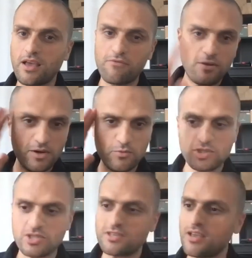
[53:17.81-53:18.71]
Everyone would
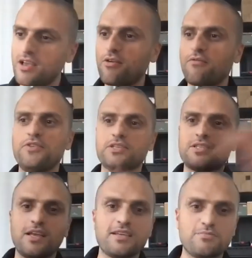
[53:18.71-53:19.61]
just think of this
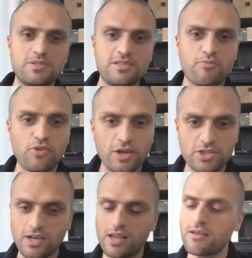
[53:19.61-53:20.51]
nice, busy
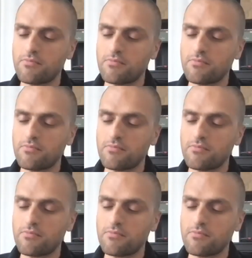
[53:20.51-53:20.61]
production line,